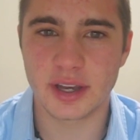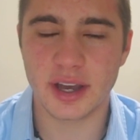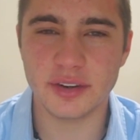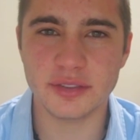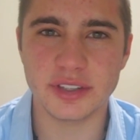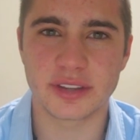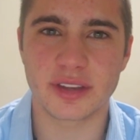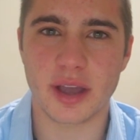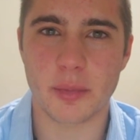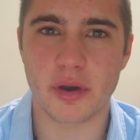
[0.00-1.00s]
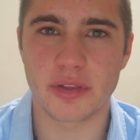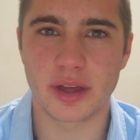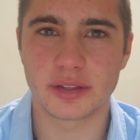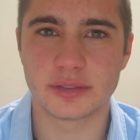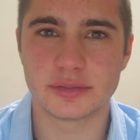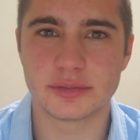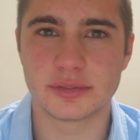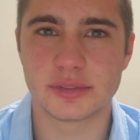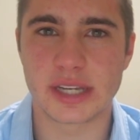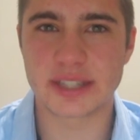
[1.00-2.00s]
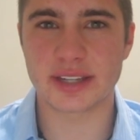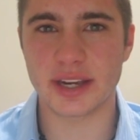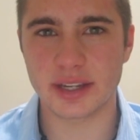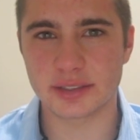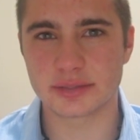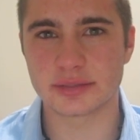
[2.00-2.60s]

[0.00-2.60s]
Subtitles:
I don't really think I'm all that exciting.